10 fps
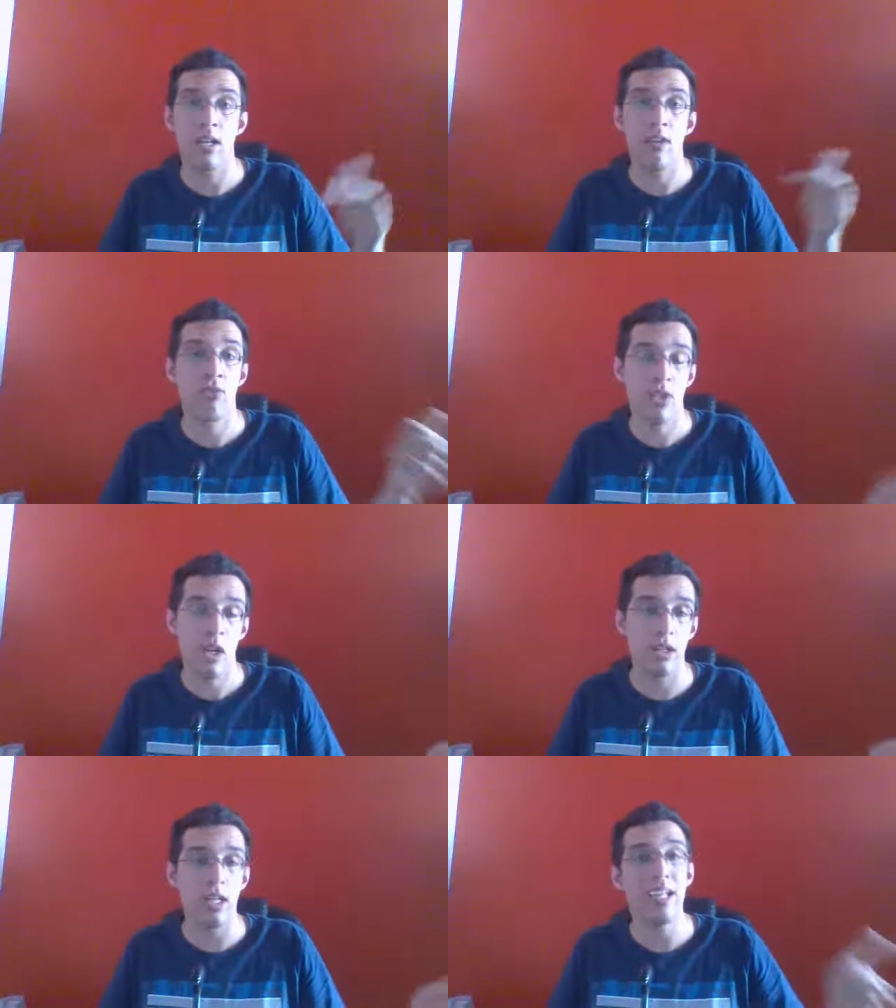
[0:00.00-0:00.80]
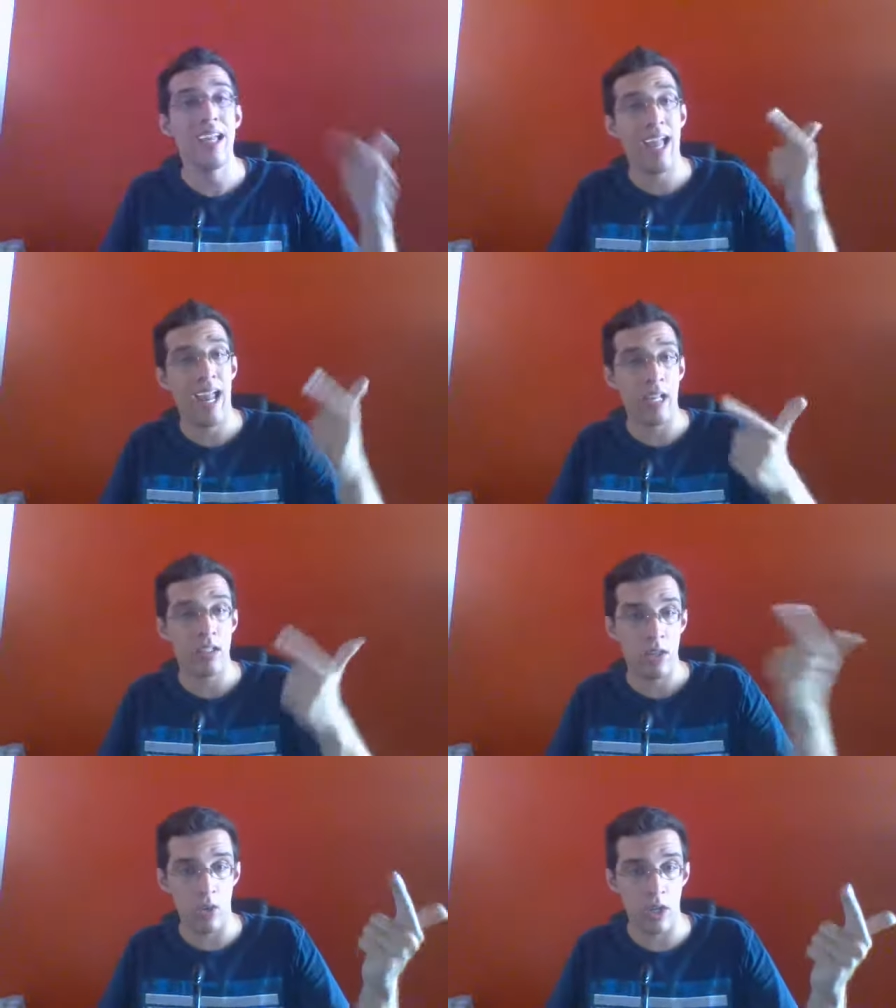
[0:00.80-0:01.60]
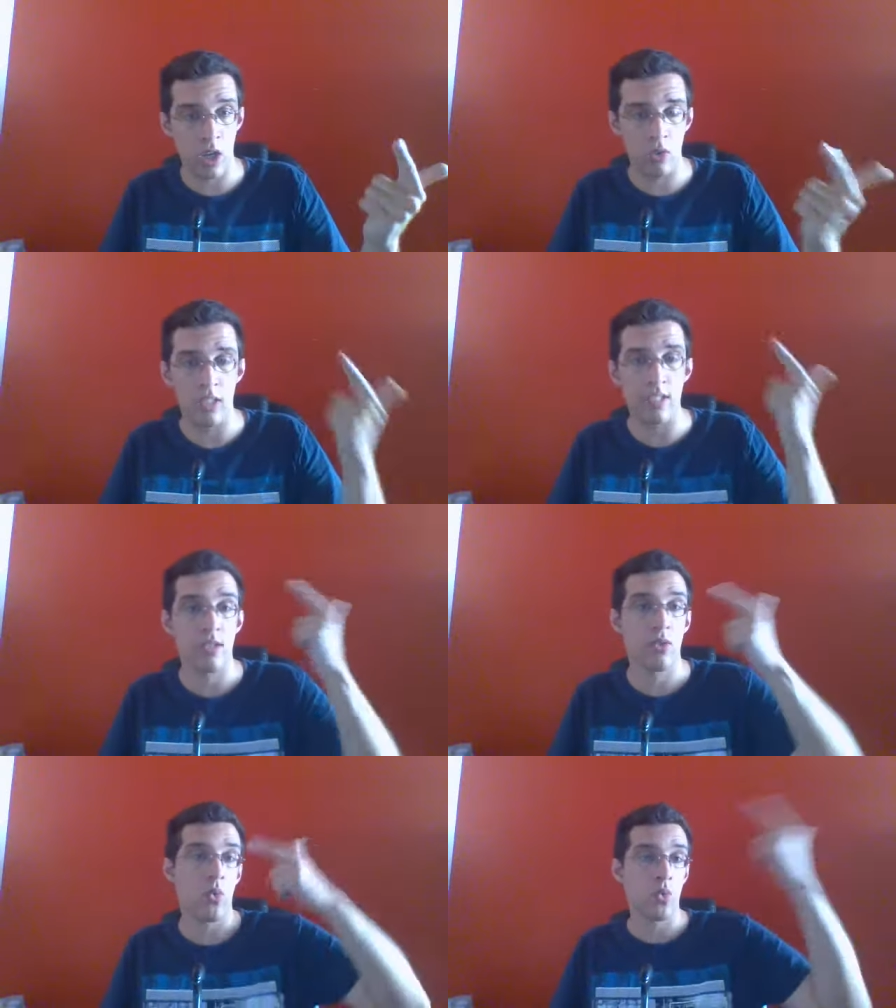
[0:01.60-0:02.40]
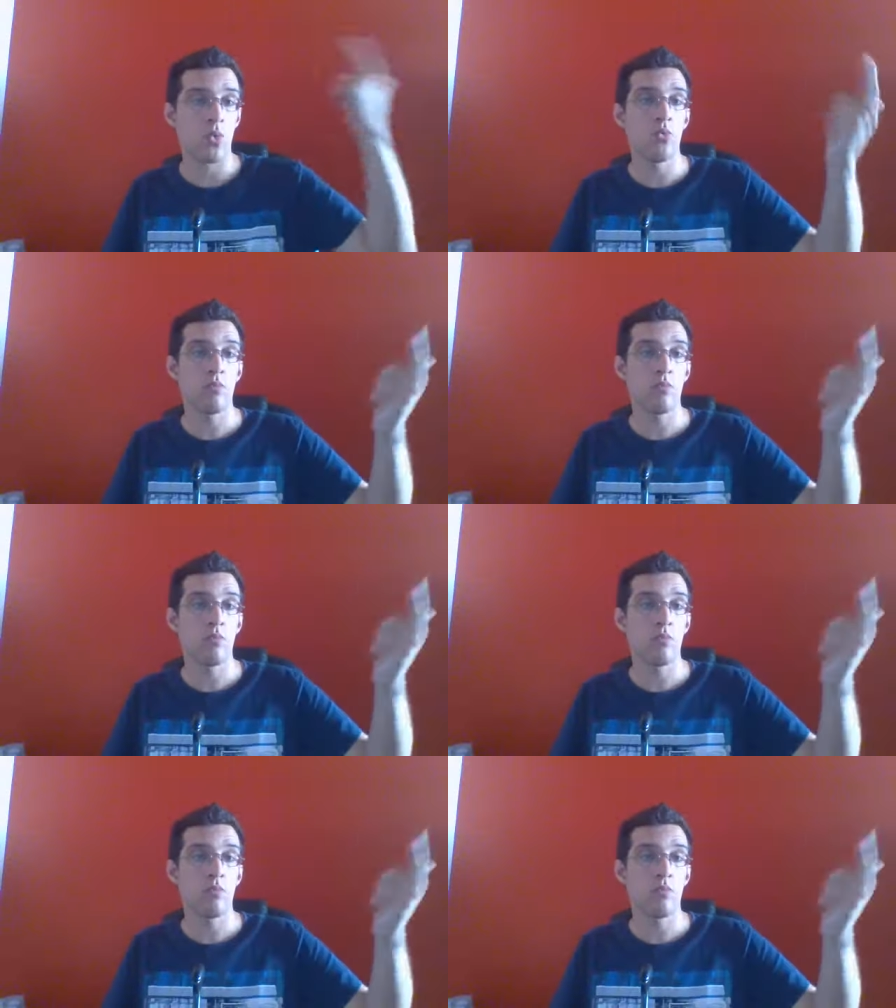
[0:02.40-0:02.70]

the Nefertari and the Don Quixotes, who